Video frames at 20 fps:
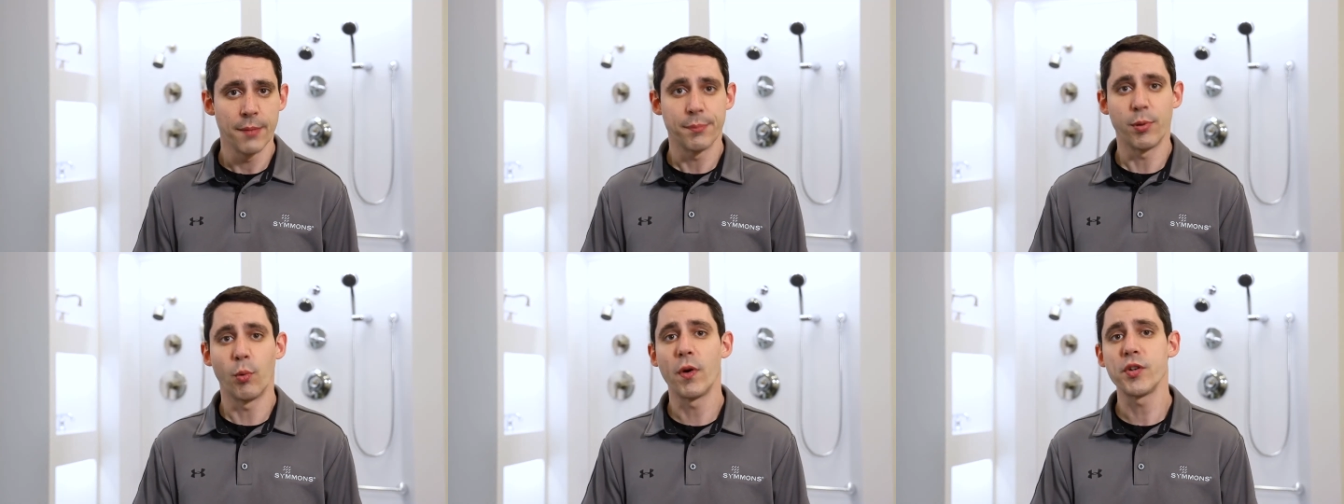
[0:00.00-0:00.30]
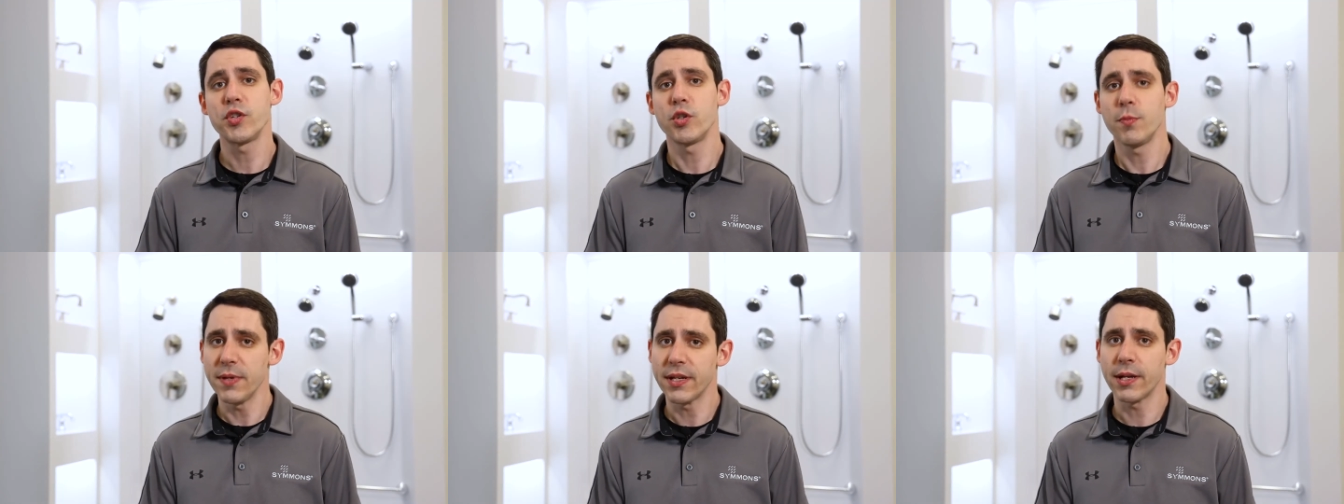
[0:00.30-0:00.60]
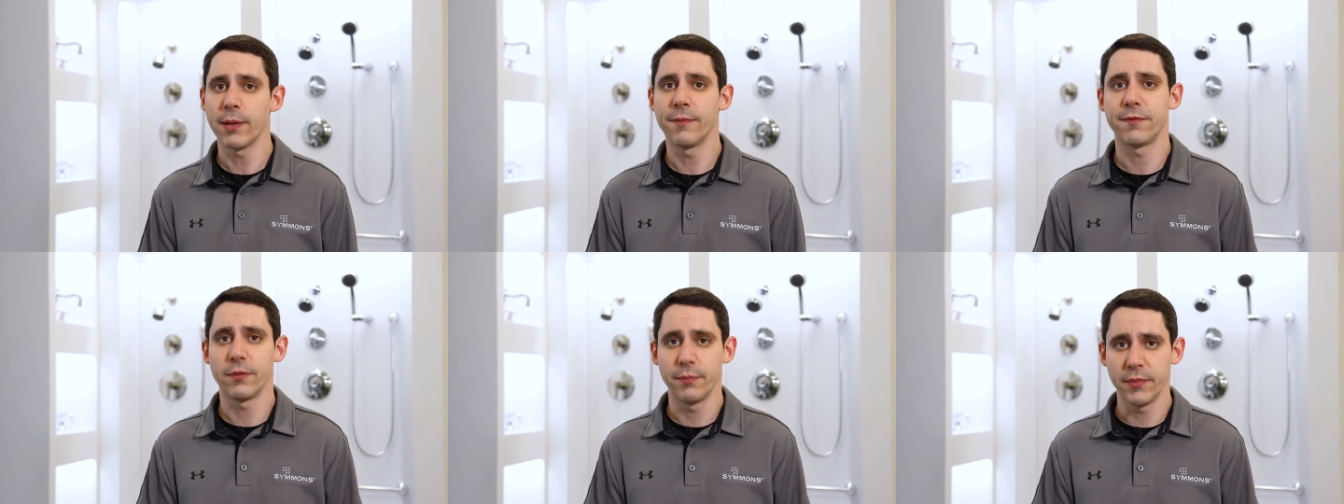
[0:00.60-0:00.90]
but once you
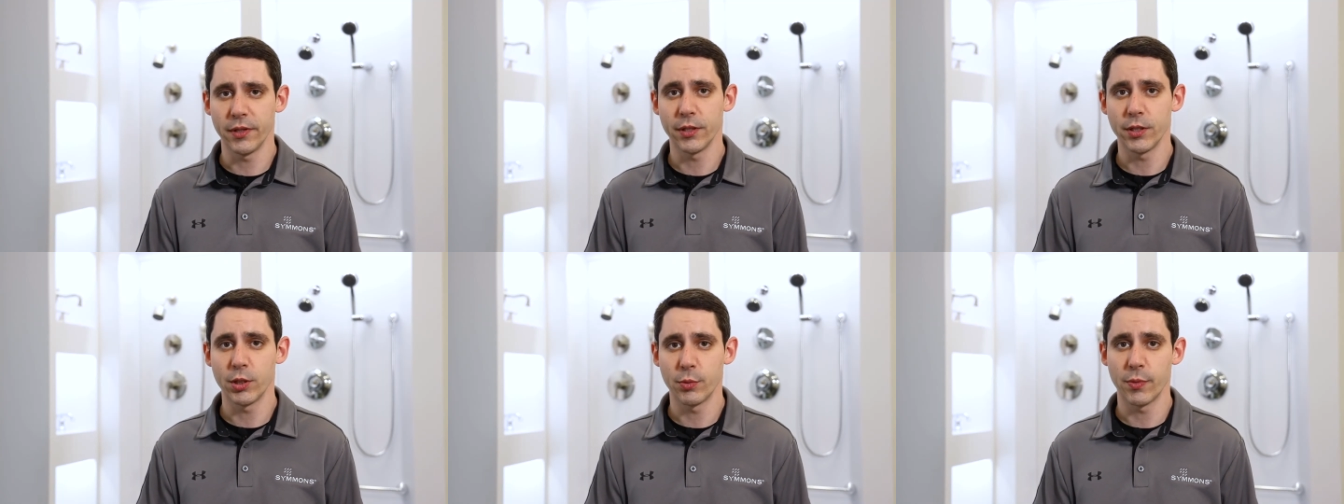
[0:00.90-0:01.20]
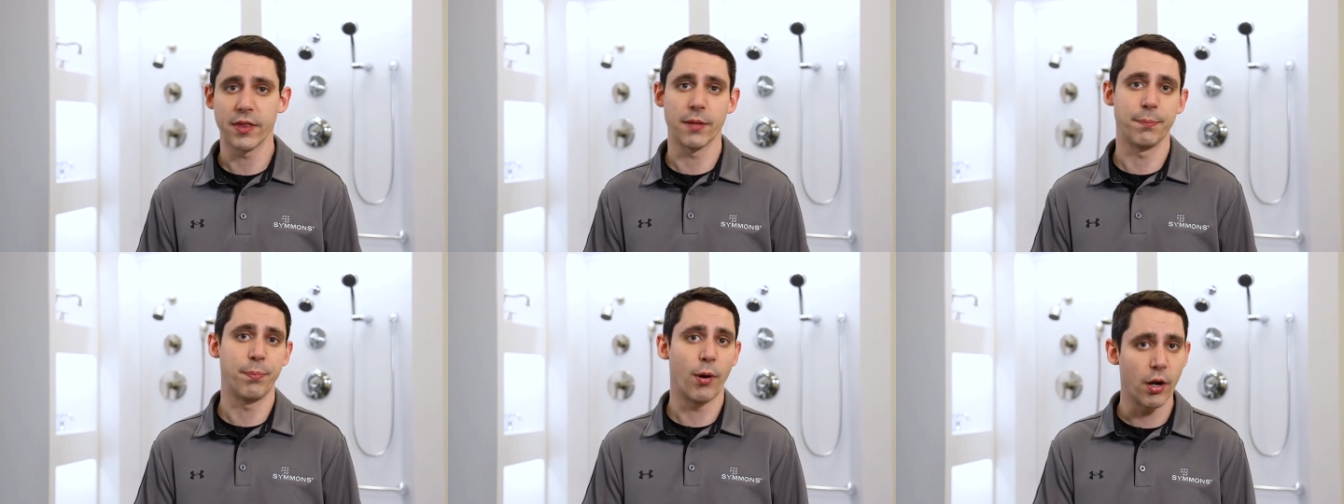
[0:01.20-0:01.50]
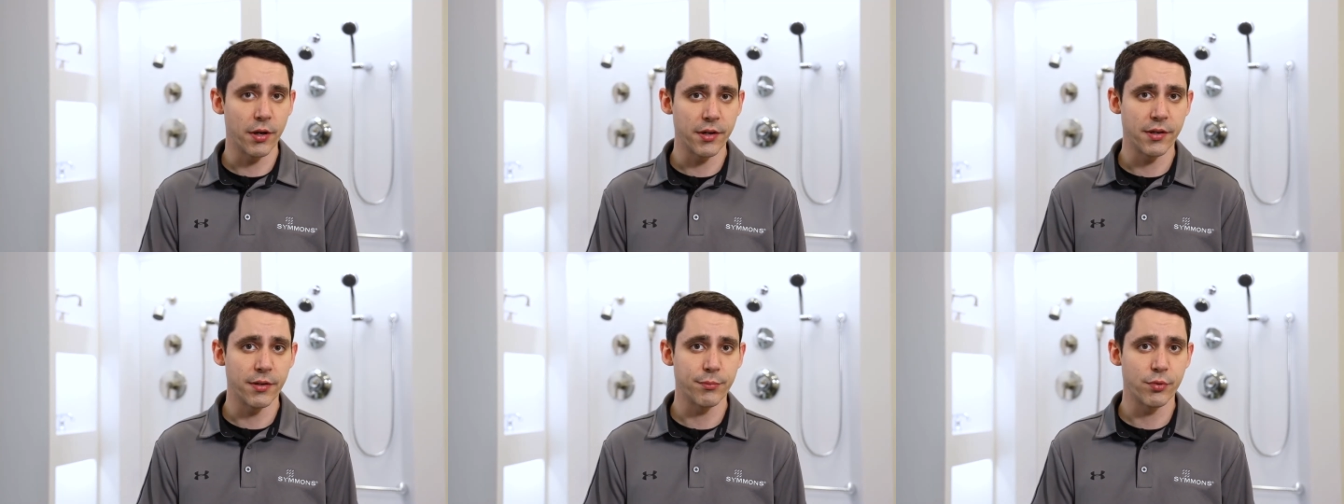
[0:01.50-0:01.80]
become familiar with the
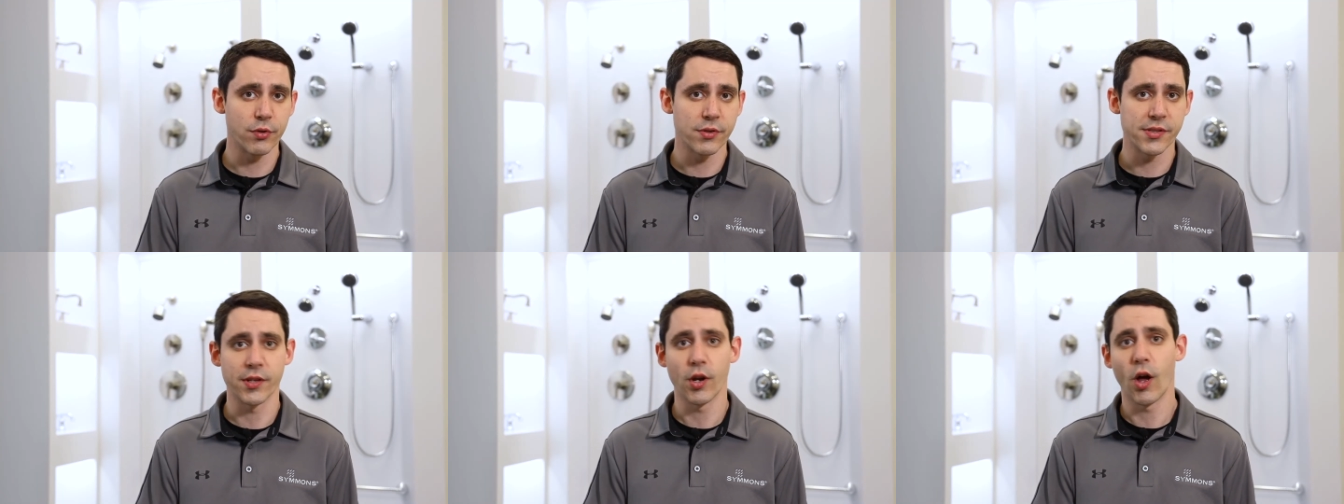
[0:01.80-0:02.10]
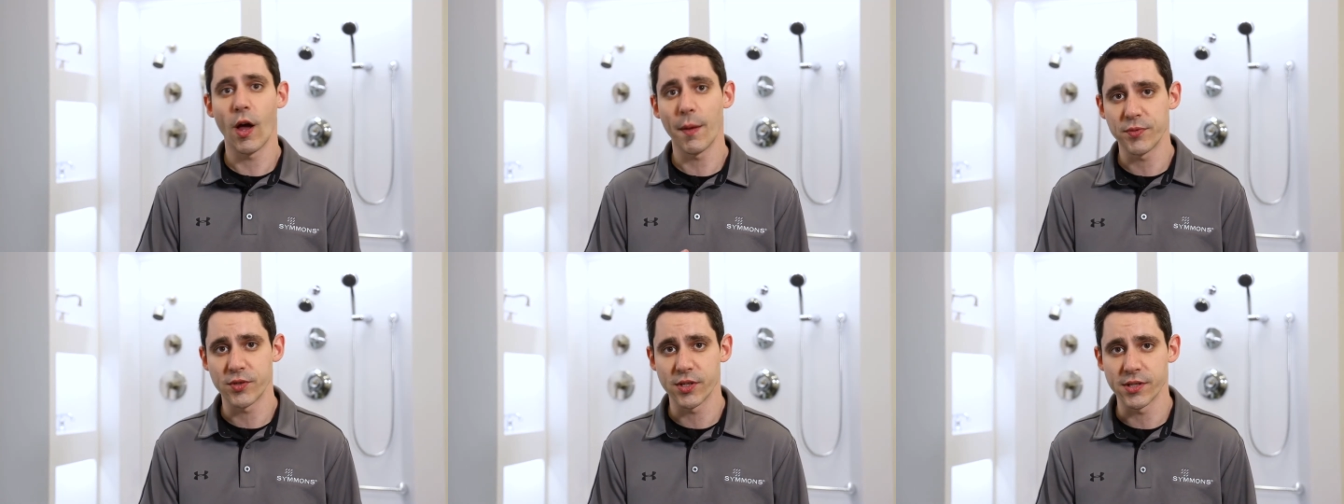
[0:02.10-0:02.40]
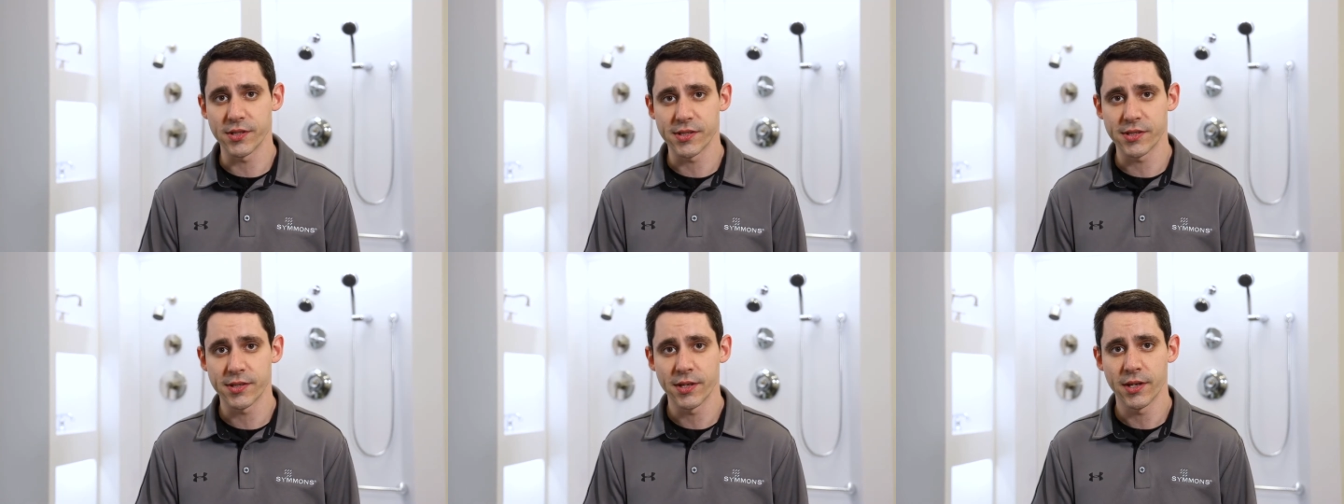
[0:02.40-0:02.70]
part numbers and
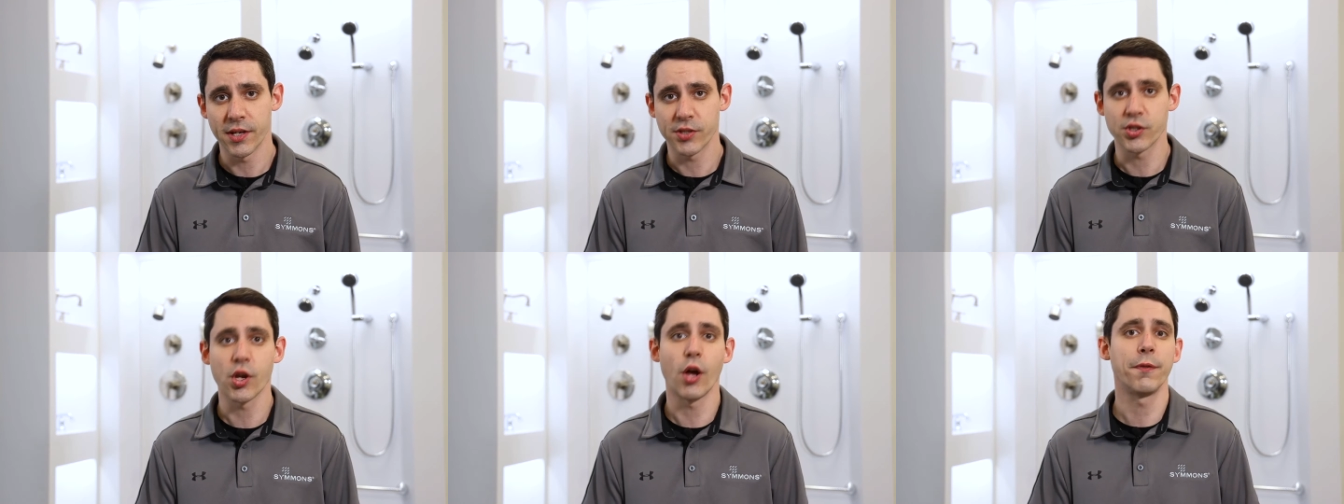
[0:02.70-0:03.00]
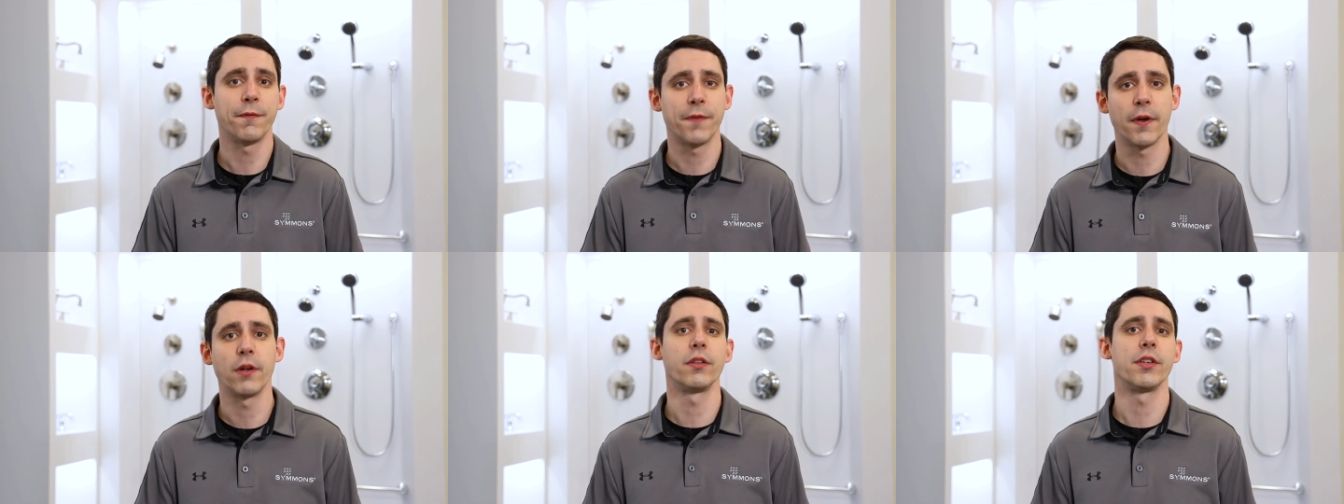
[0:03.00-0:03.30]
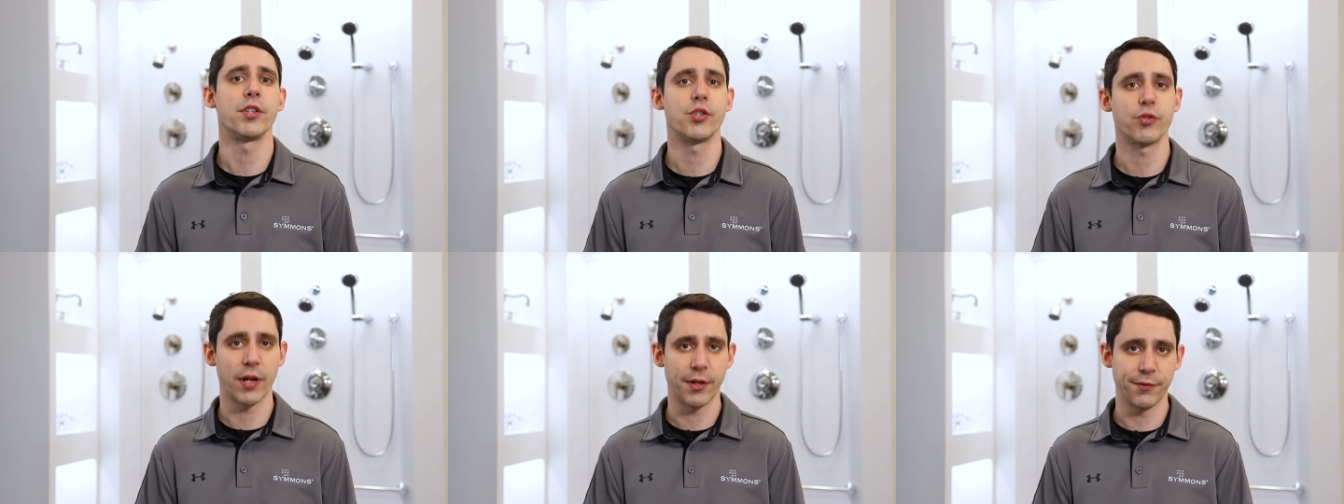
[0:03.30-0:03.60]
options, it's all
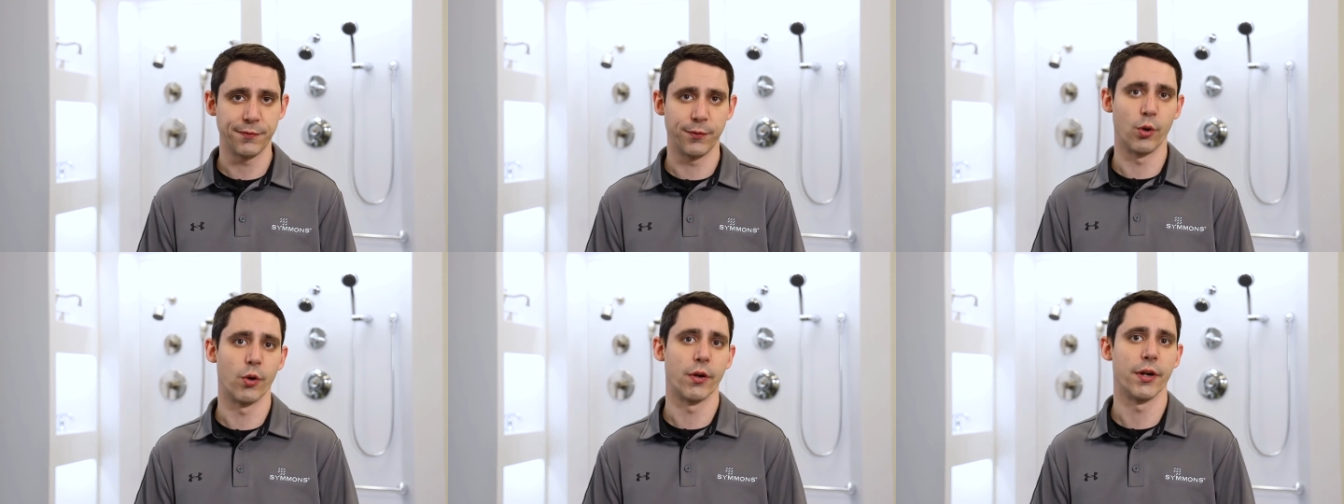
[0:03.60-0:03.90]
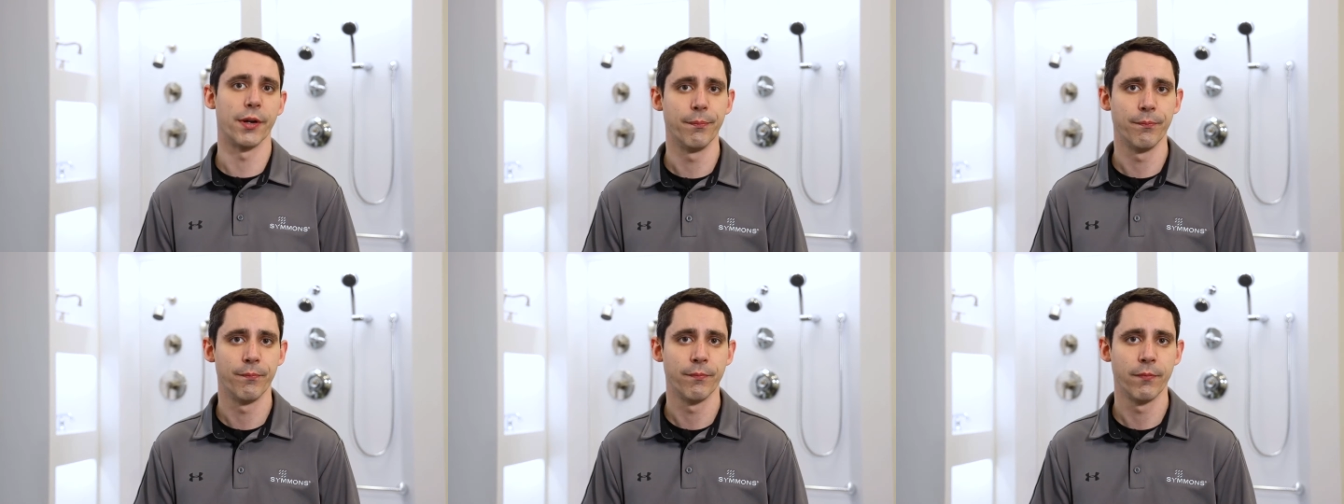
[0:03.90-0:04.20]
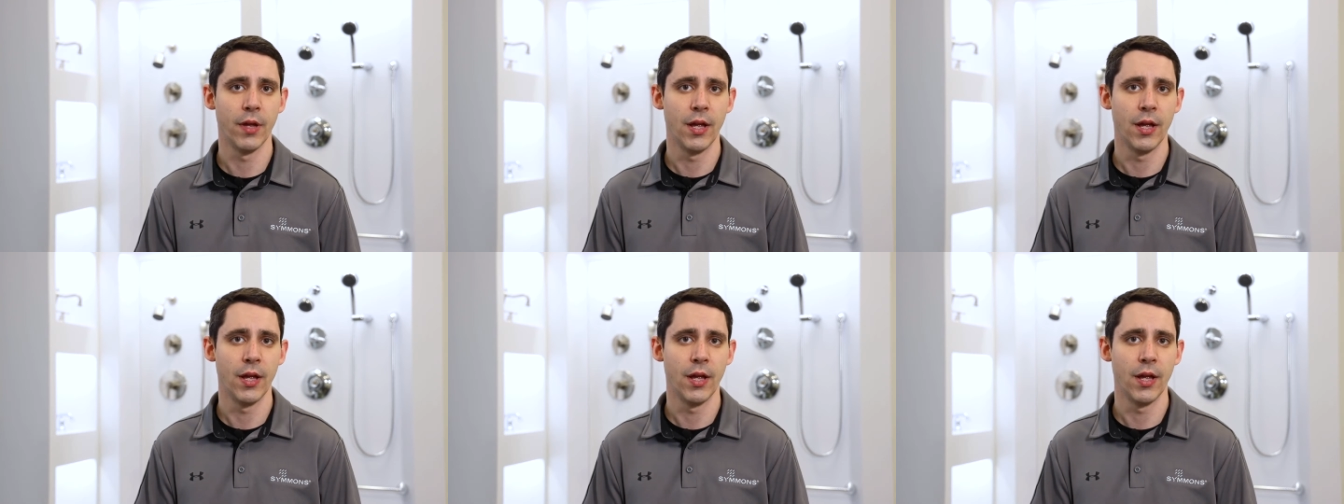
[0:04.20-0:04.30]
fairly straightforward.